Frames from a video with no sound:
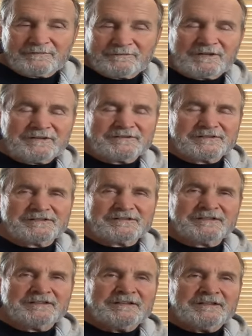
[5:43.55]
Prayer is
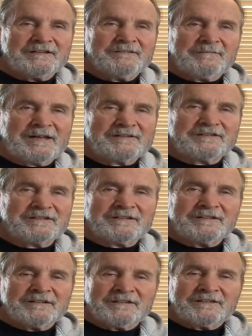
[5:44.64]
the, the magic
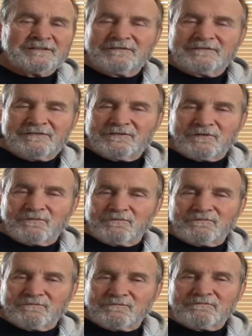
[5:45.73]
you know,
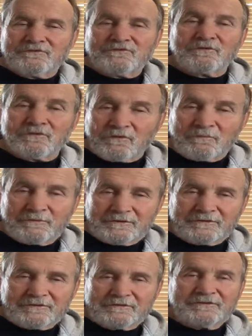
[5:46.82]
door
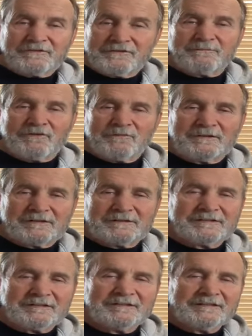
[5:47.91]
opener to the
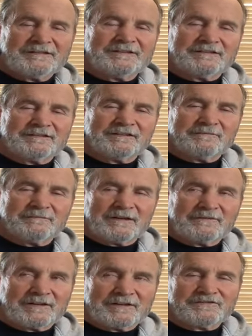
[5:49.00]
moment, into my
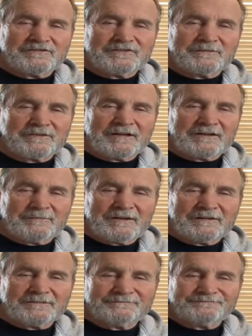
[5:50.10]
relationship with a higher
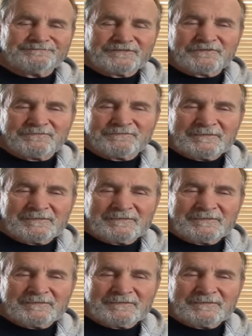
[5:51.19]
power. So